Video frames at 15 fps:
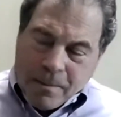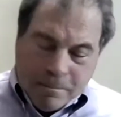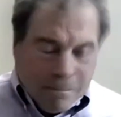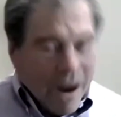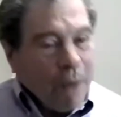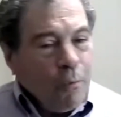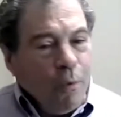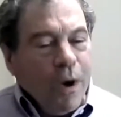
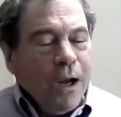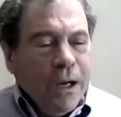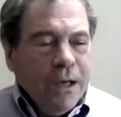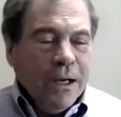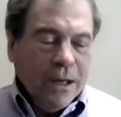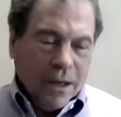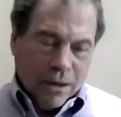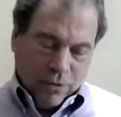winning
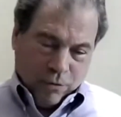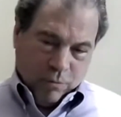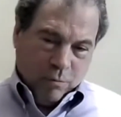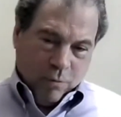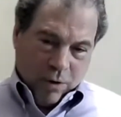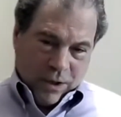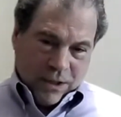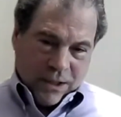the
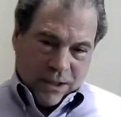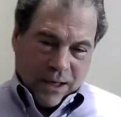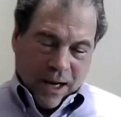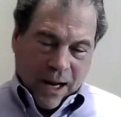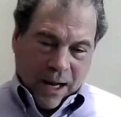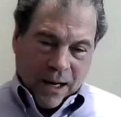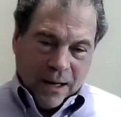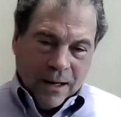Underwood
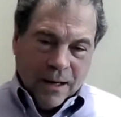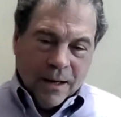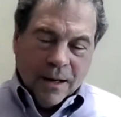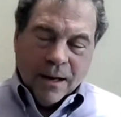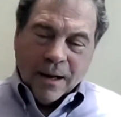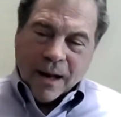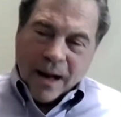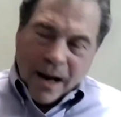today,
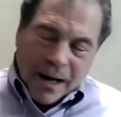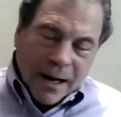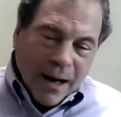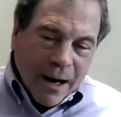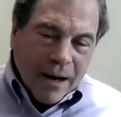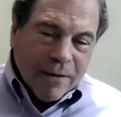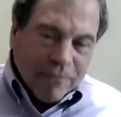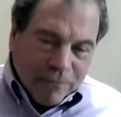I
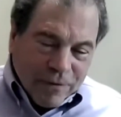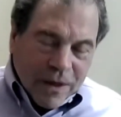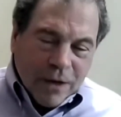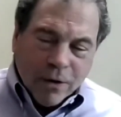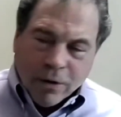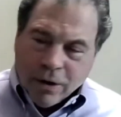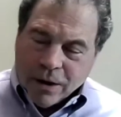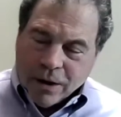kind of
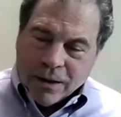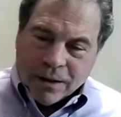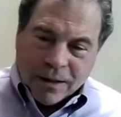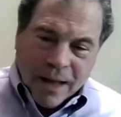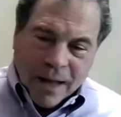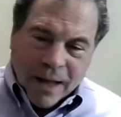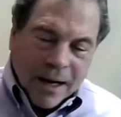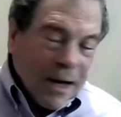feel
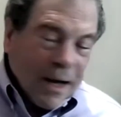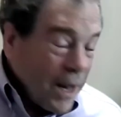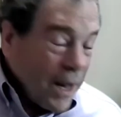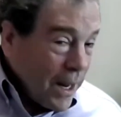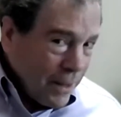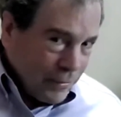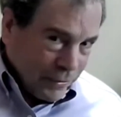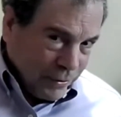like an
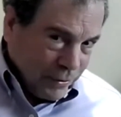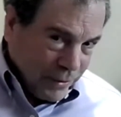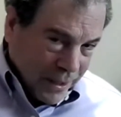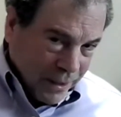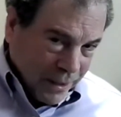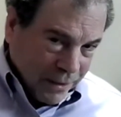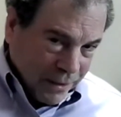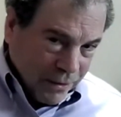
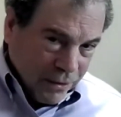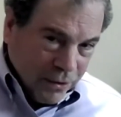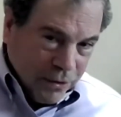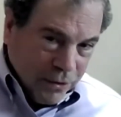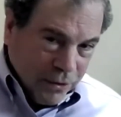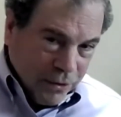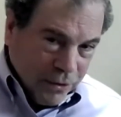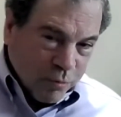athlete
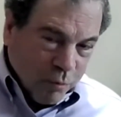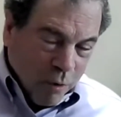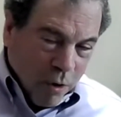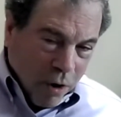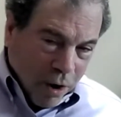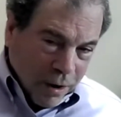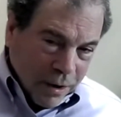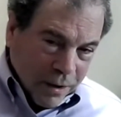who's
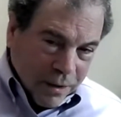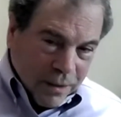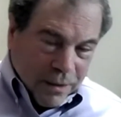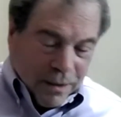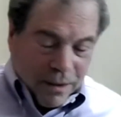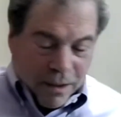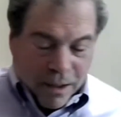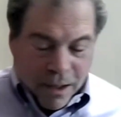won
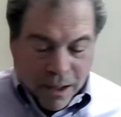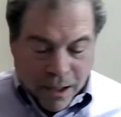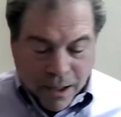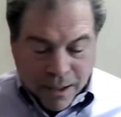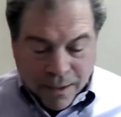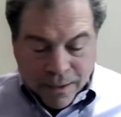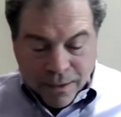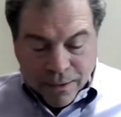
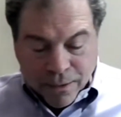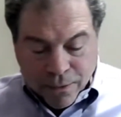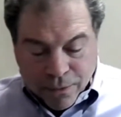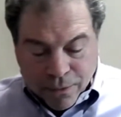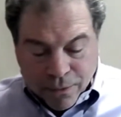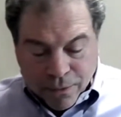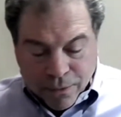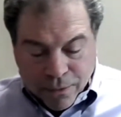
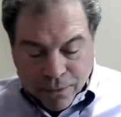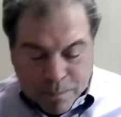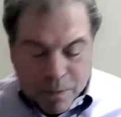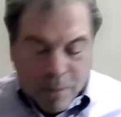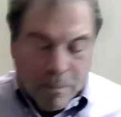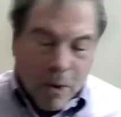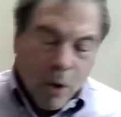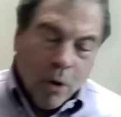the
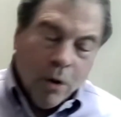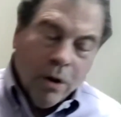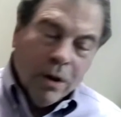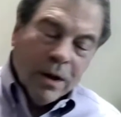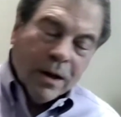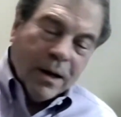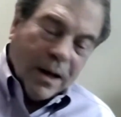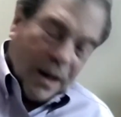Super
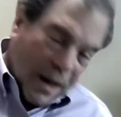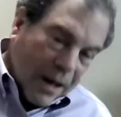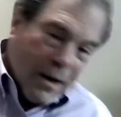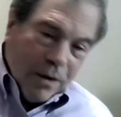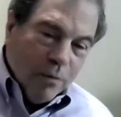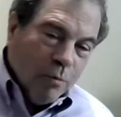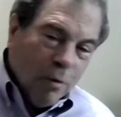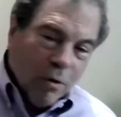Bowl
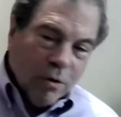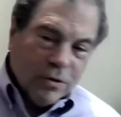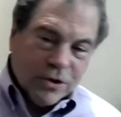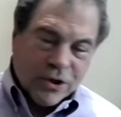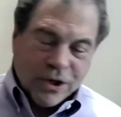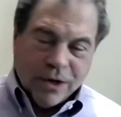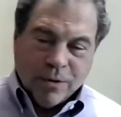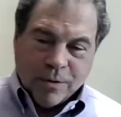and the World
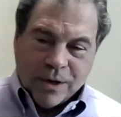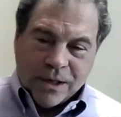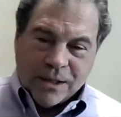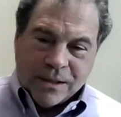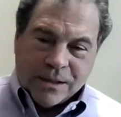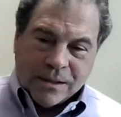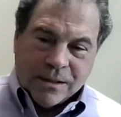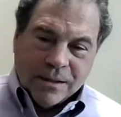
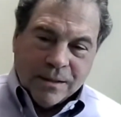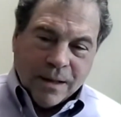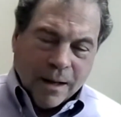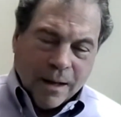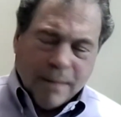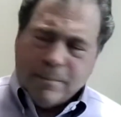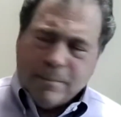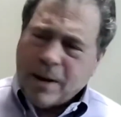Series.
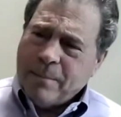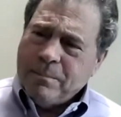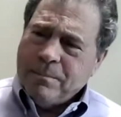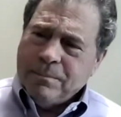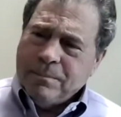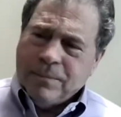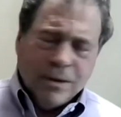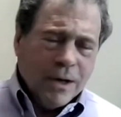
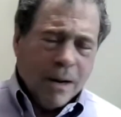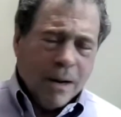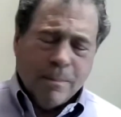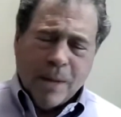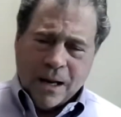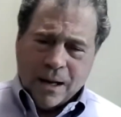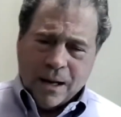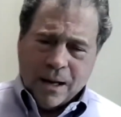I'm
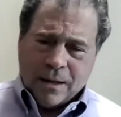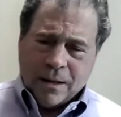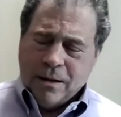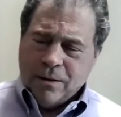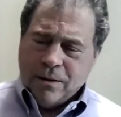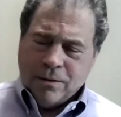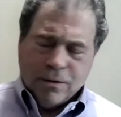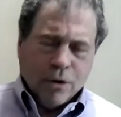dubbing it
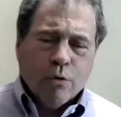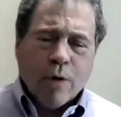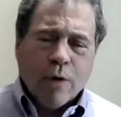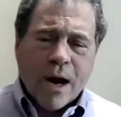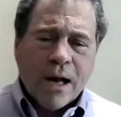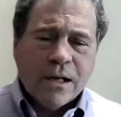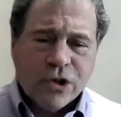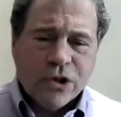the
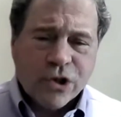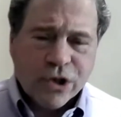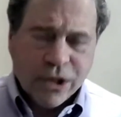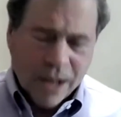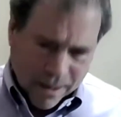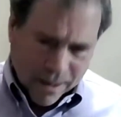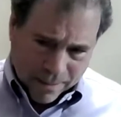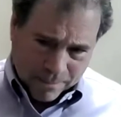Grand
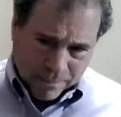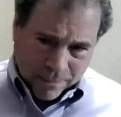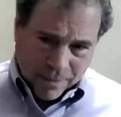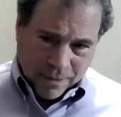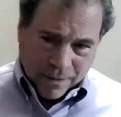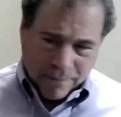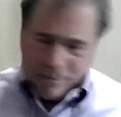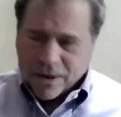Slam
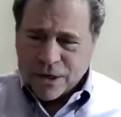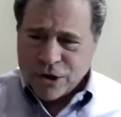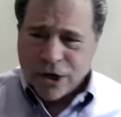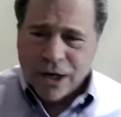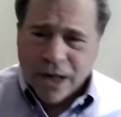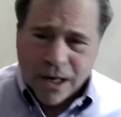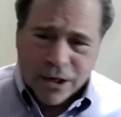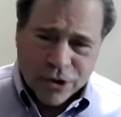of
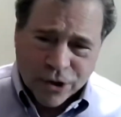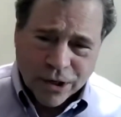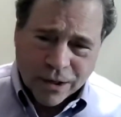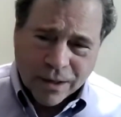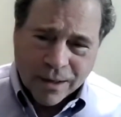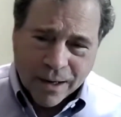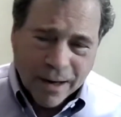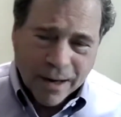education
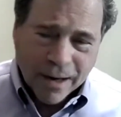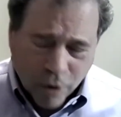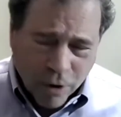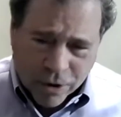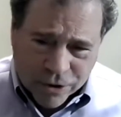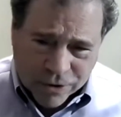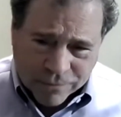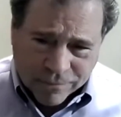at
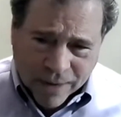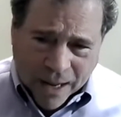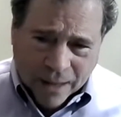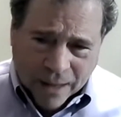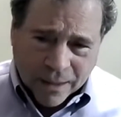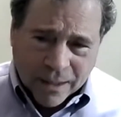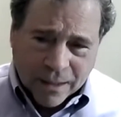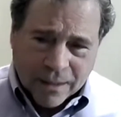Florissant
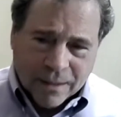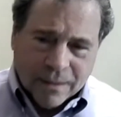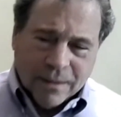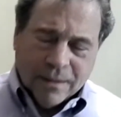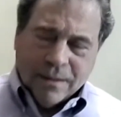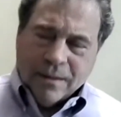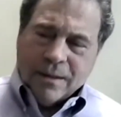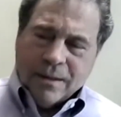Valley.
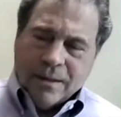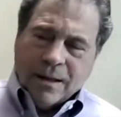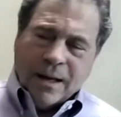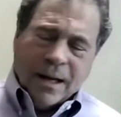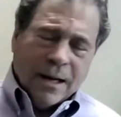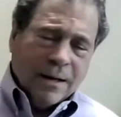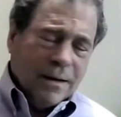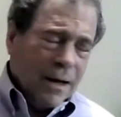
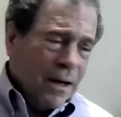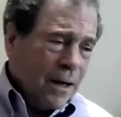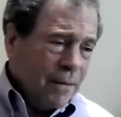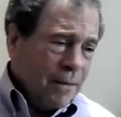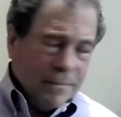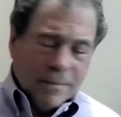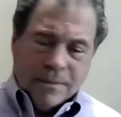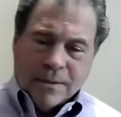And
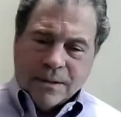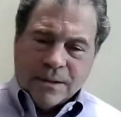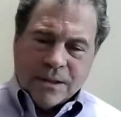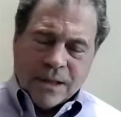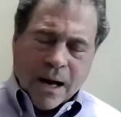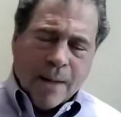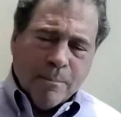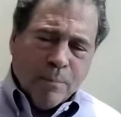
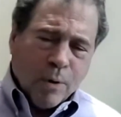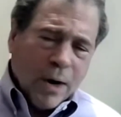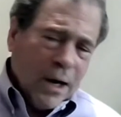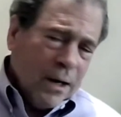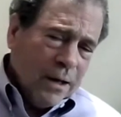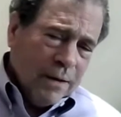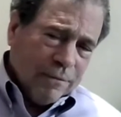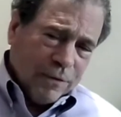Tom
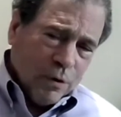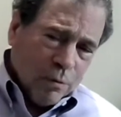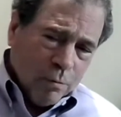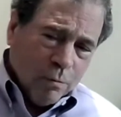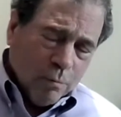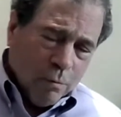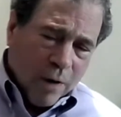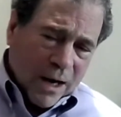Brady, if you're
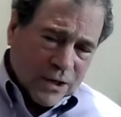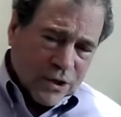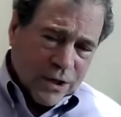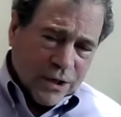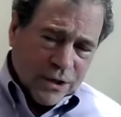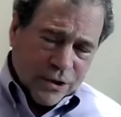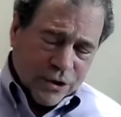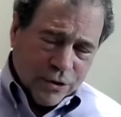watching
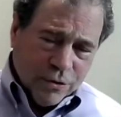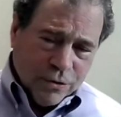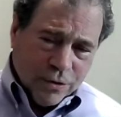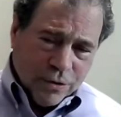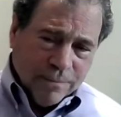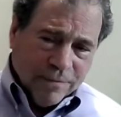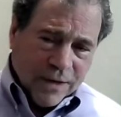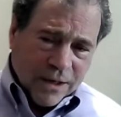this
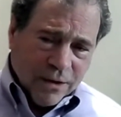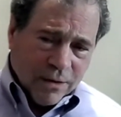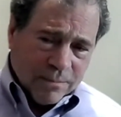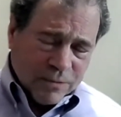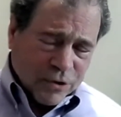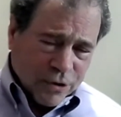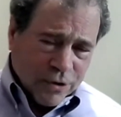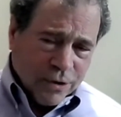YouTube video, I'm
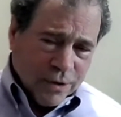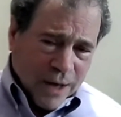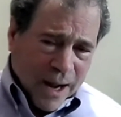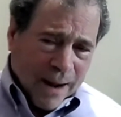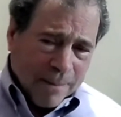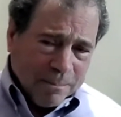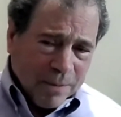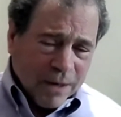sure you're
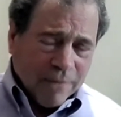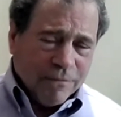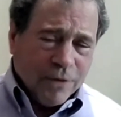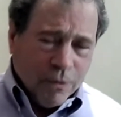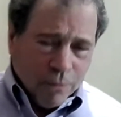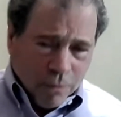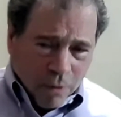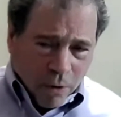not, but if
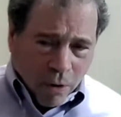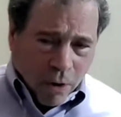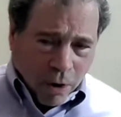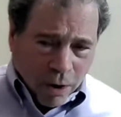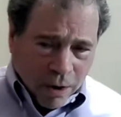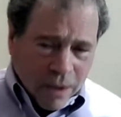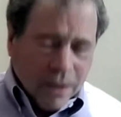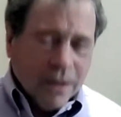you
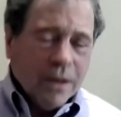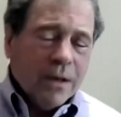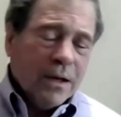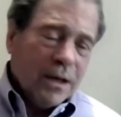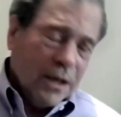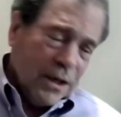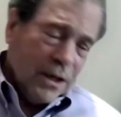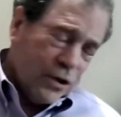are,
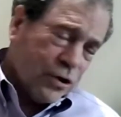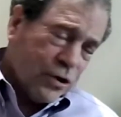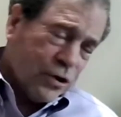eat